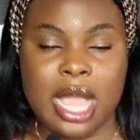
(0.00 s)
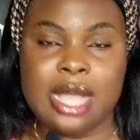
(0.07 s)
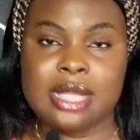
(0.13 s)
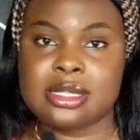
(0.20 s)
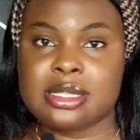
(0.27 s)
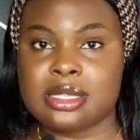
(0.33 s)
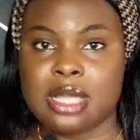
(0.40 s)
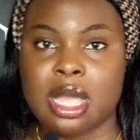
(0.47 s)

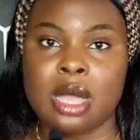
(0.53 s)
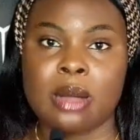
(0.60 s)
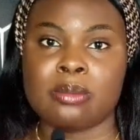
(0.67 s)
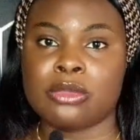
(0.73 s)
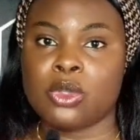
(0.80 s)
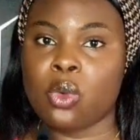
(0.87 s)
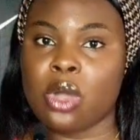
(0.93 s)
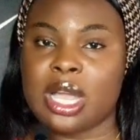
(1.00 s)
Ask
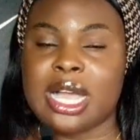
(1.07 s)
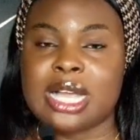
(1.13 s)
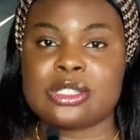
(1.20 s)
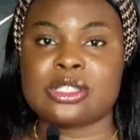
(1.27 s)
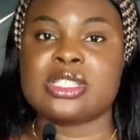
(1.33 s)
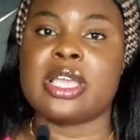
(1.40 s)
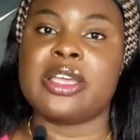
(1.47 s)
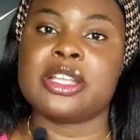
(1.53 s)
the
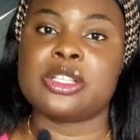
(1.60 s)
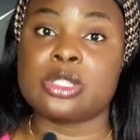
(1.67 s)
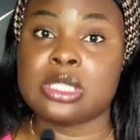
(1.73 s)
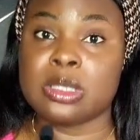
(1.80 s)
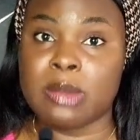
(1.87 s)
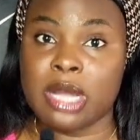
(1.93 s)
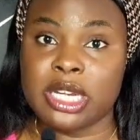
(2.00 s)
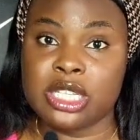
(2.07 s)
workers to direct to
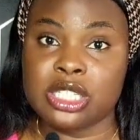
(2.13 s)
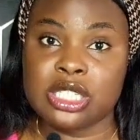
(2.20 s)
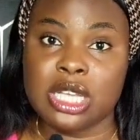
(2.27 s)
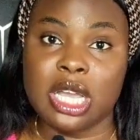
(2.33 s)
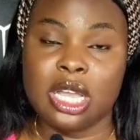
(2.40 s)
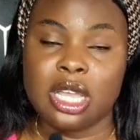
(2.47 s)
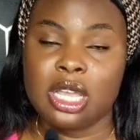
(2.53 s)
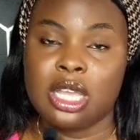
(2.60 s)
the
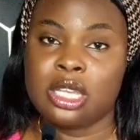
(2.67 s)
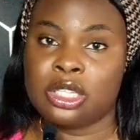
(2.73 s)
manager.